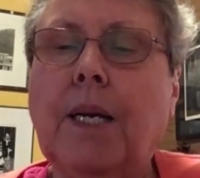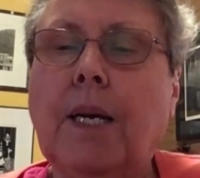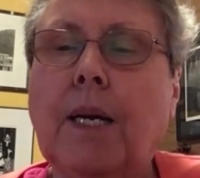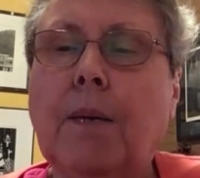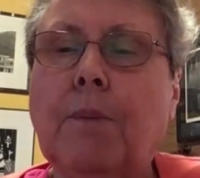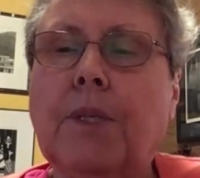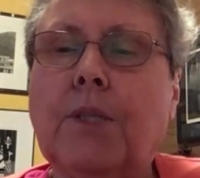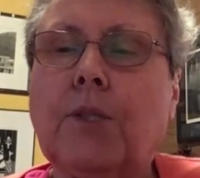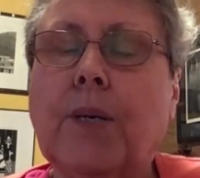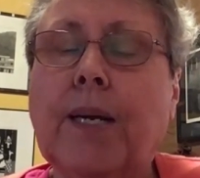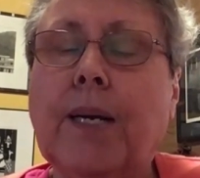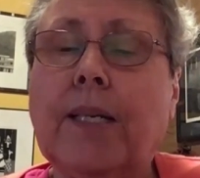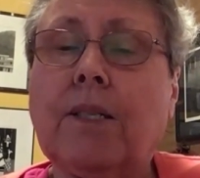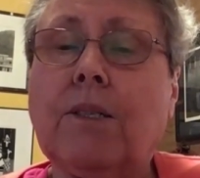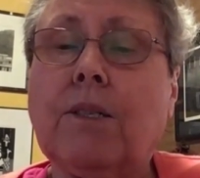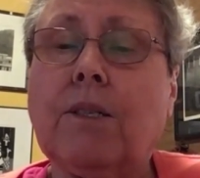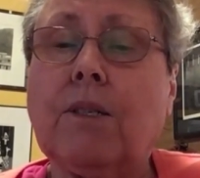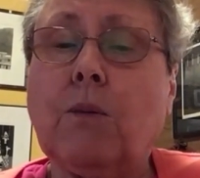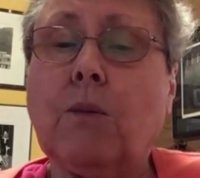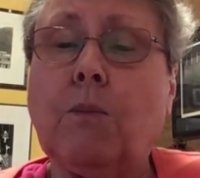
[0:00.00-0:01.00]
I'm
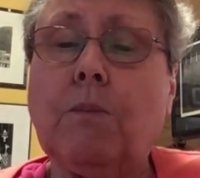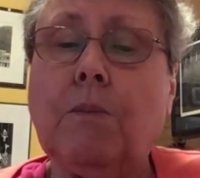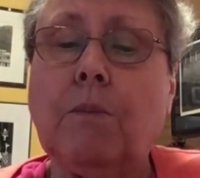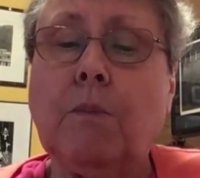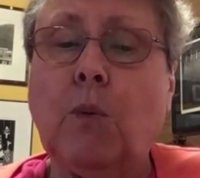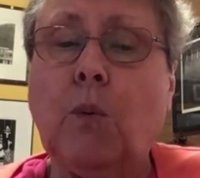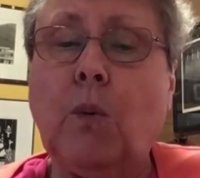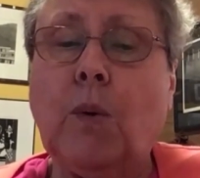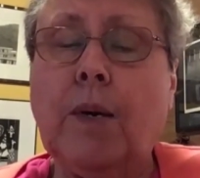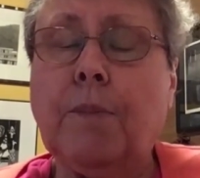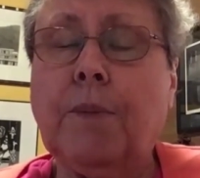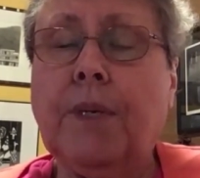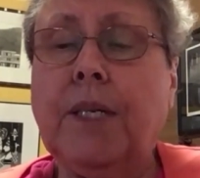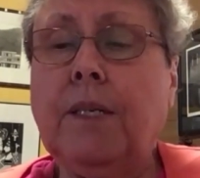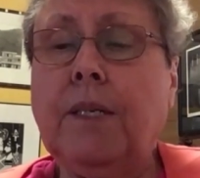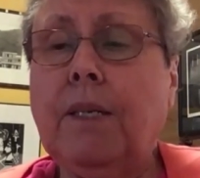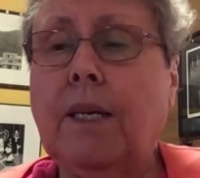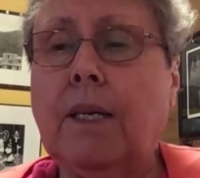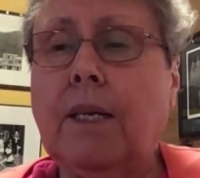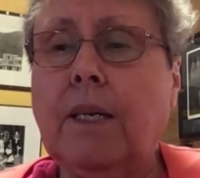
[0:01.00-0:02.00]
attracted to
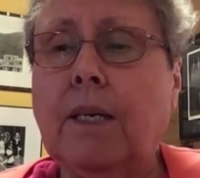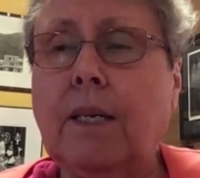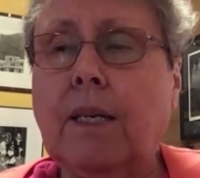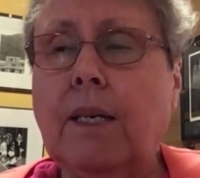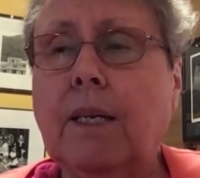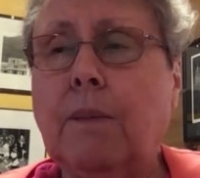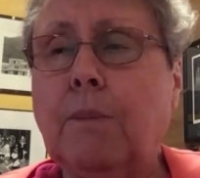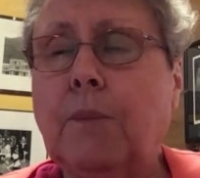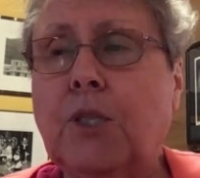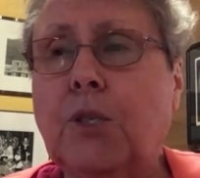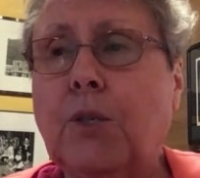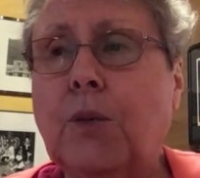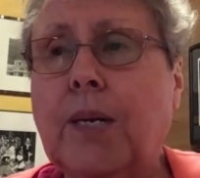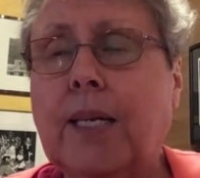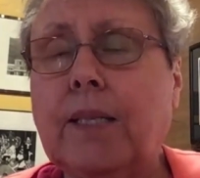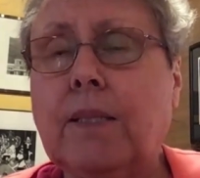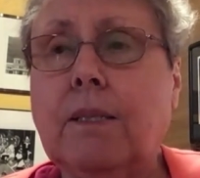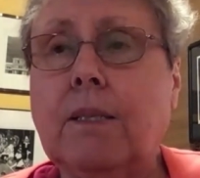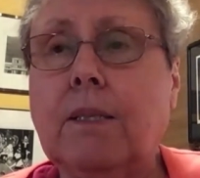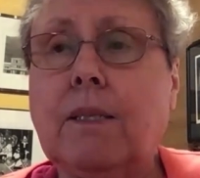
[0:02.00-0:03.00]
women and I'm
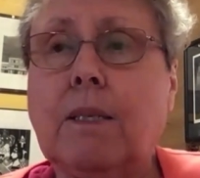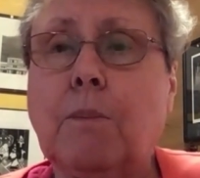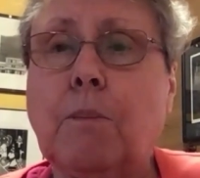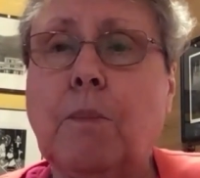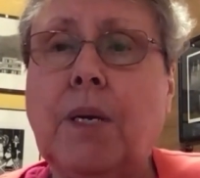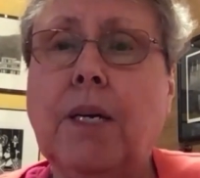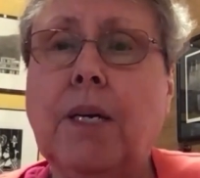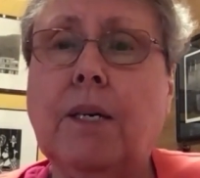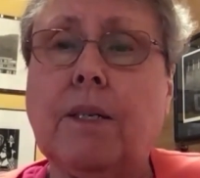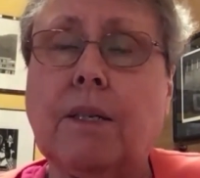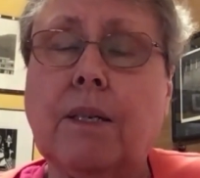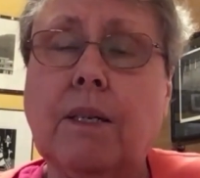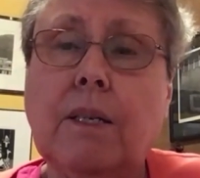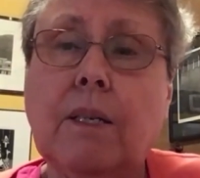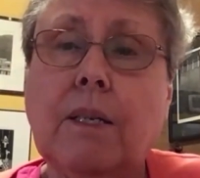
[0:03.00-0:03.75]
attracted to men.